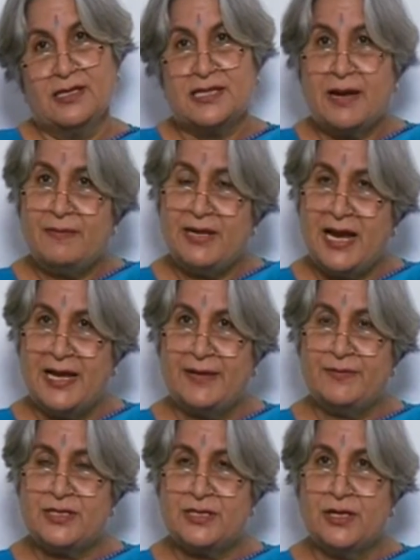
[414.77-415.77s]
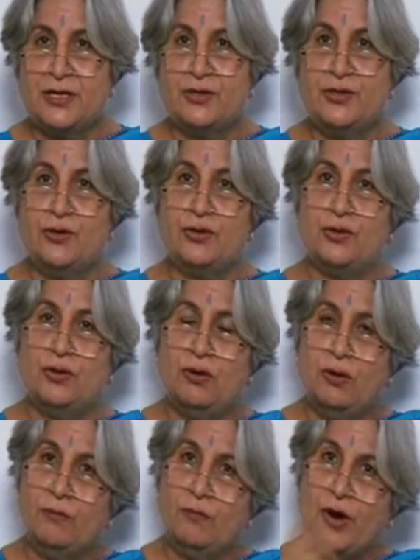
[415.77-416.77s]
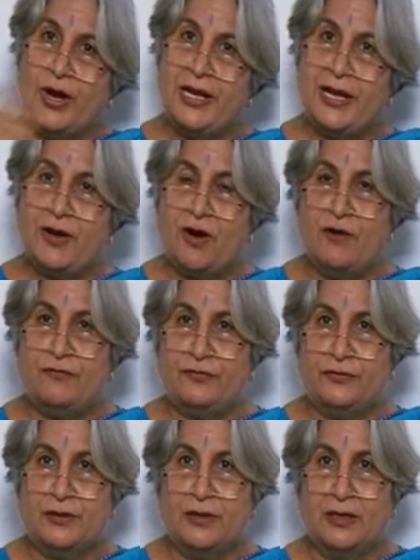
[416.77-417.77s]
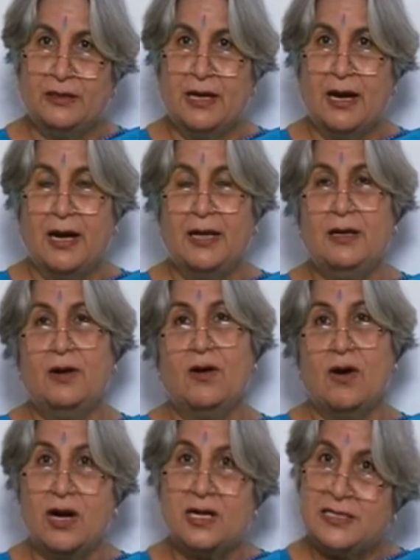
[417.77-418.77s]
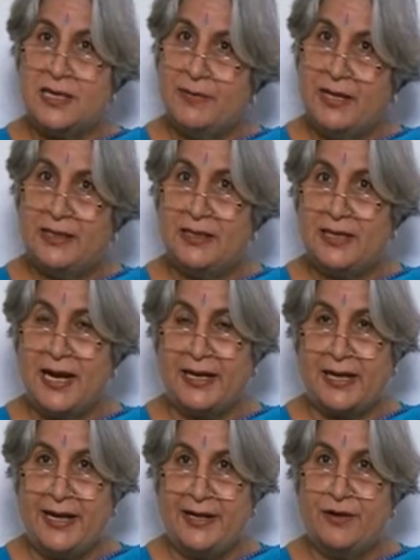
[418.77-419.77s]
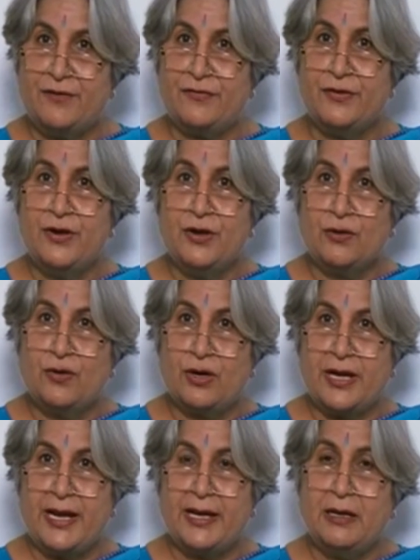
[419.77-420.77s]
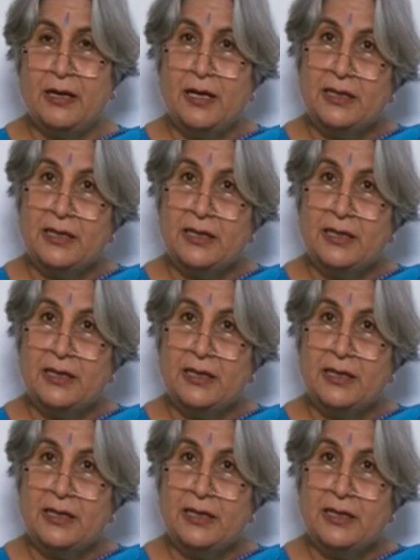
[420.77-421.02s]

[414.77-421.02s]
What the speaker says: Sometimes due to boiling of a dal or some other kind of cooking,